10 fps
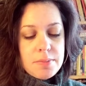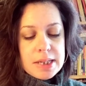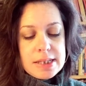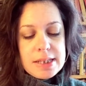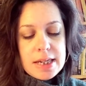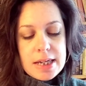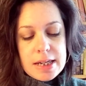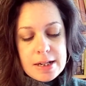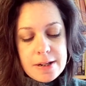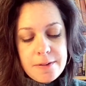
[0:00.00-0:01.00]
be
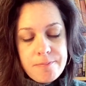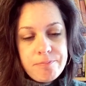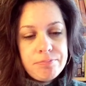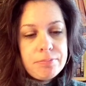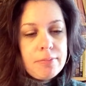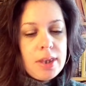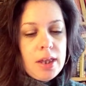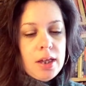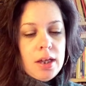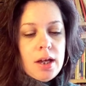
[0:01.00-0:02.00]
seen
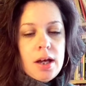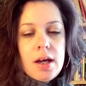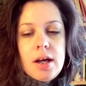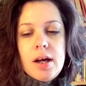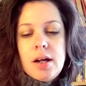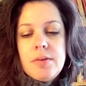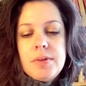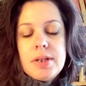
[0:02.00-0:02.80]
on a,